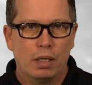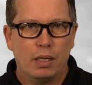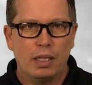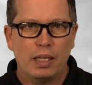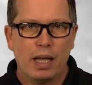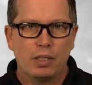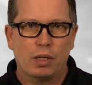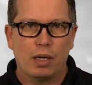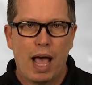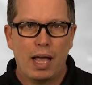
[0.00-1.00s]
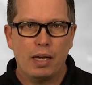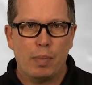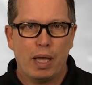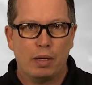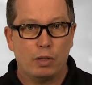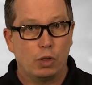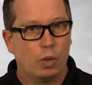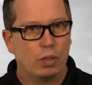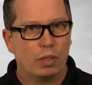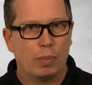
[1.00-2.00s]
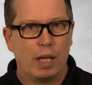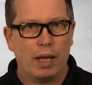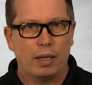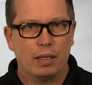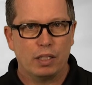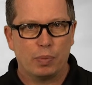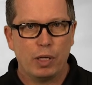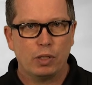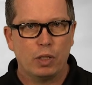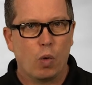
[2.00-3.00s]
These heads are in high demand and short supply, especially